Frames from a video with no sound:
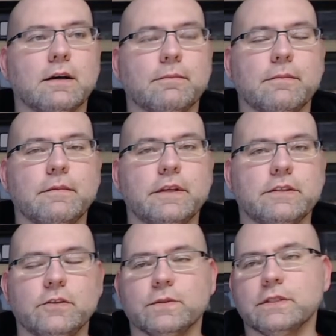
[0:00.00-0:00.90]

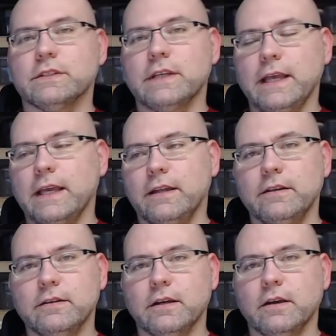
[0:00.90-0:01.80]
This uses
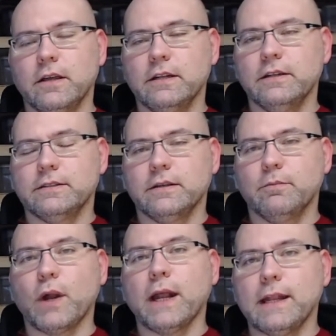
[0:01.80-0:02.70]
HID. HID is a
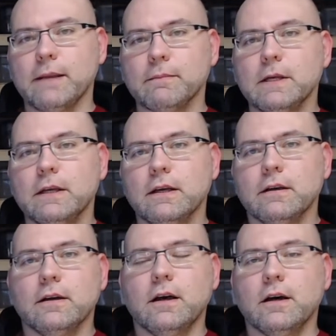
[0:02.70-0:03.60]
brand name
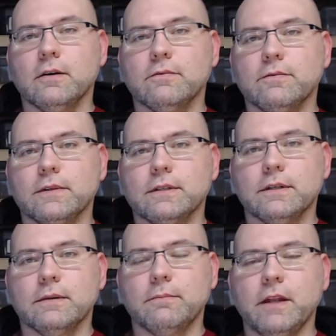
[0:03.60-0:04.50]
of
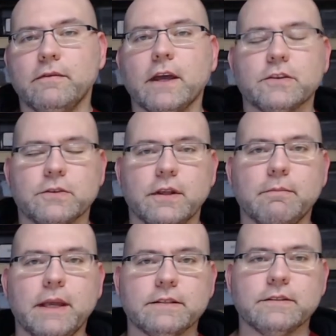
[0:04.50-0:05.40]
a manufacturer that
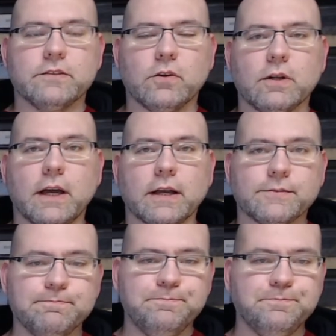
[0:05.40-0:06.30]
makes these door
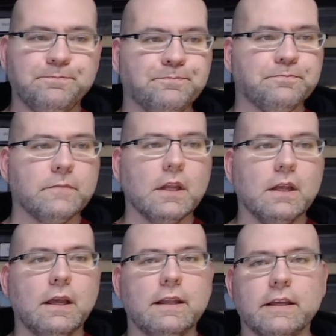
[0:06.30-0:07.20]
locks, and
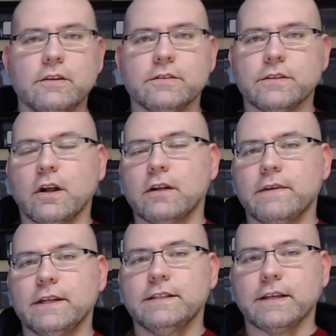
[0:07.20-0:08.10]
that uses
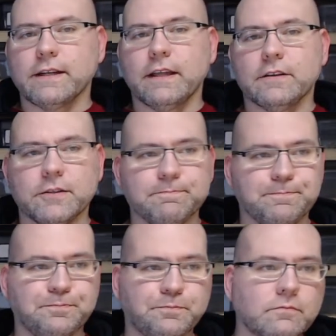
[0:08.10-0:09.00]
RFID technology.
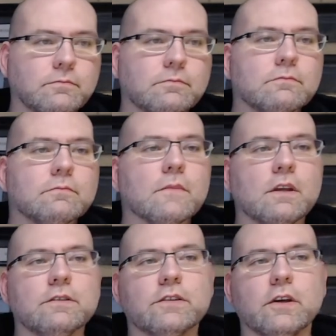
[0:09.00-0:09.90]

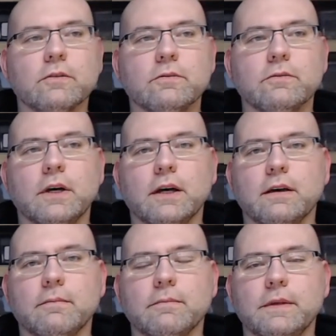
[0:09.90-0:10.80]
So
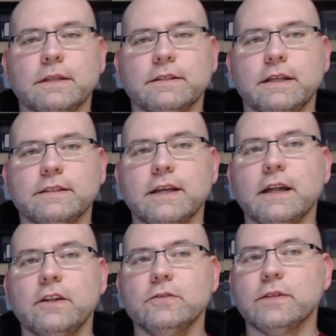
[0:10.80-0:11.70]
it's
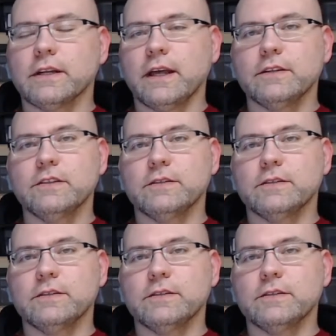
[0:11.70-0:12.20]
not new technology.